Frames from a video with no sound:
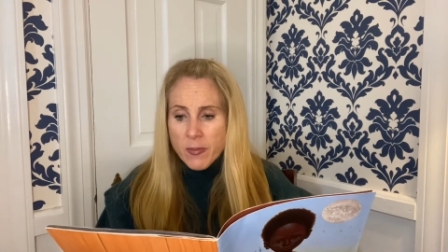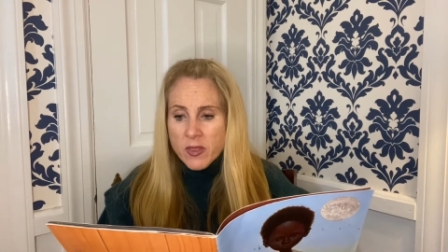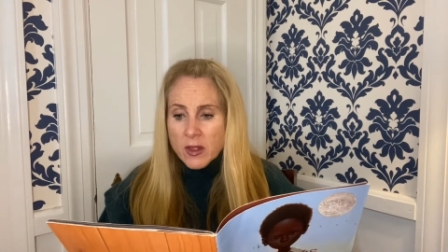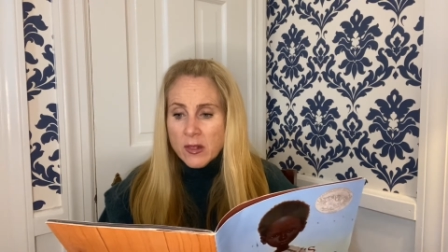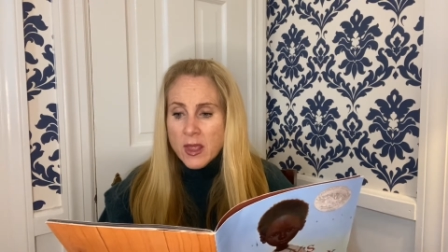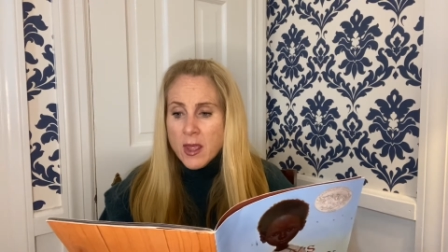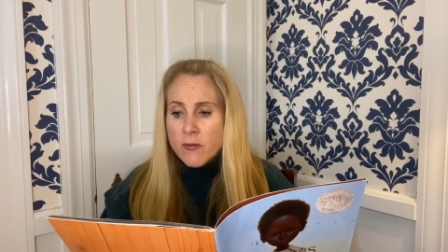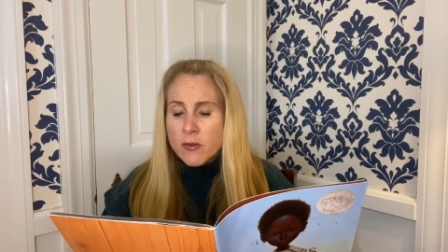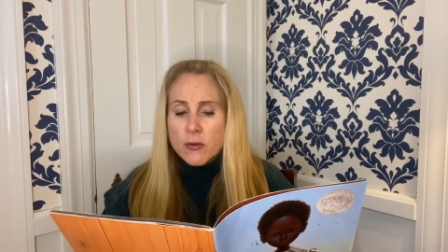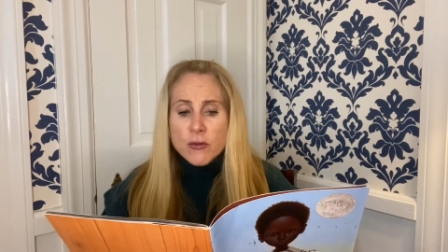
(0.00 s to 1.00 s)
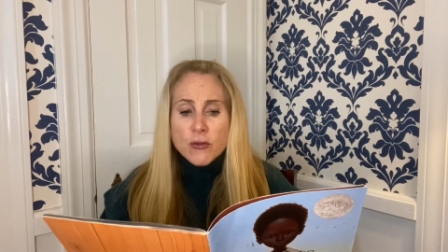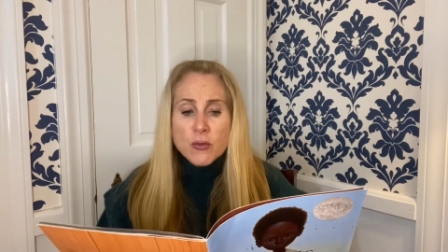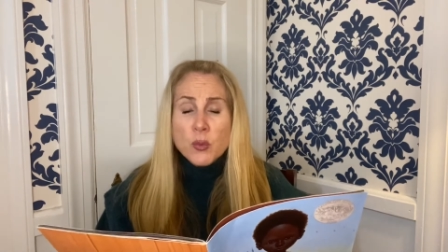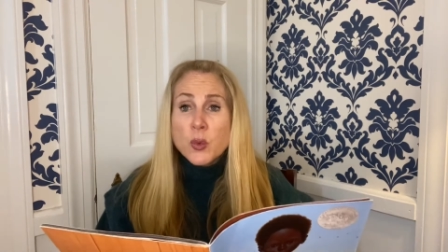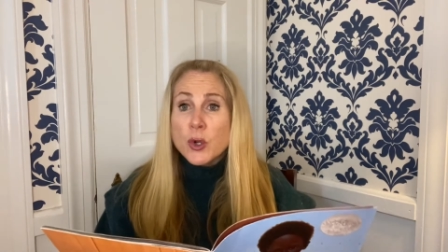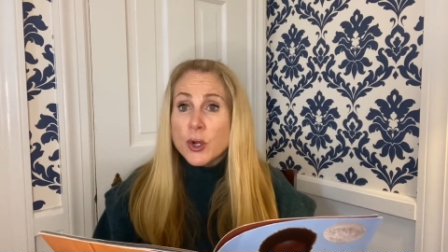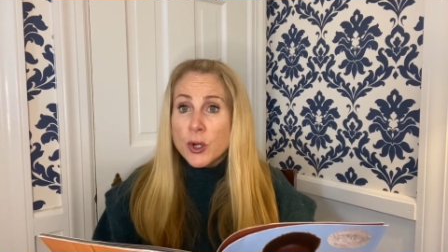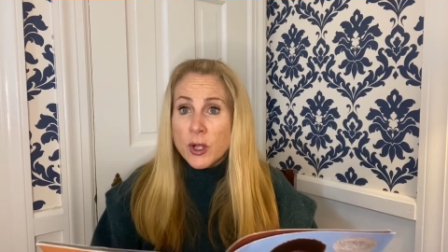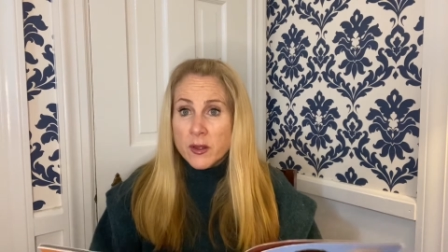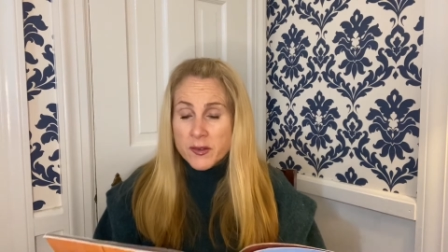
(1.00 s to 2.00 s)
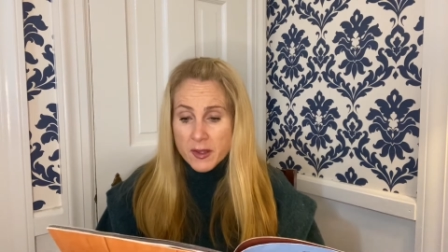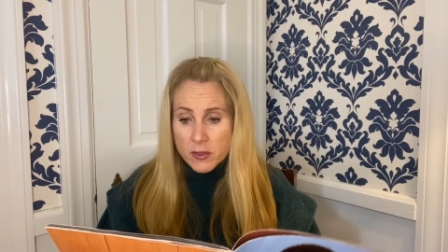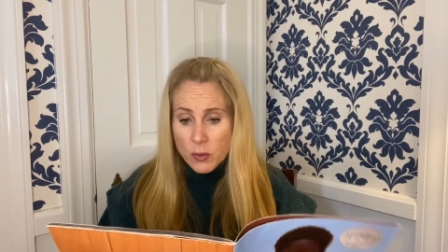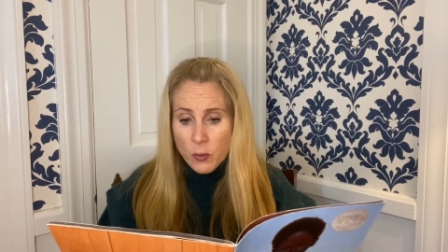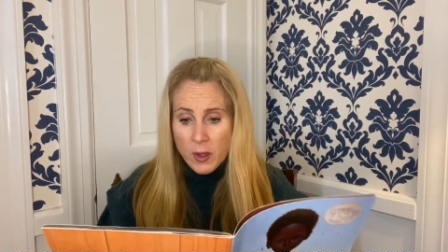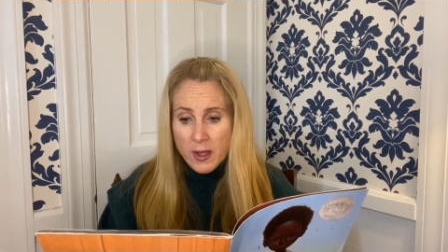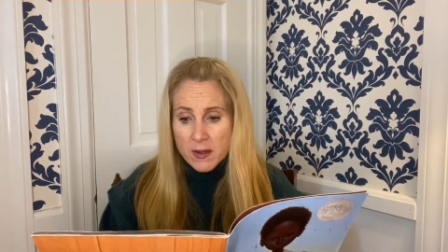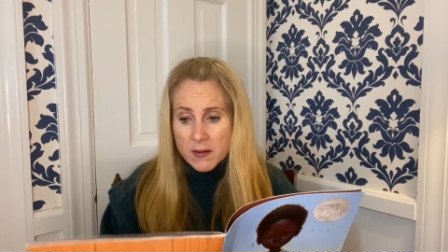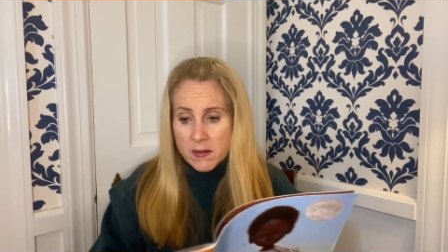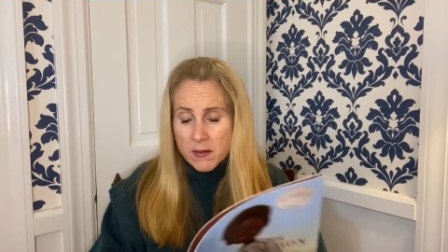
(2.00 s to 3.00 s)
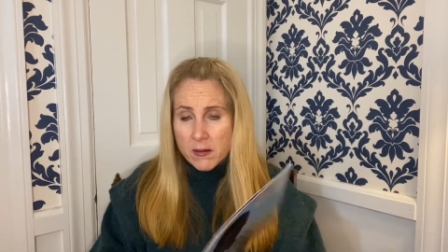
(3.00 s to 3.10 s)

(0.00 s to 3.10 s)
The leaves swirled in the wind.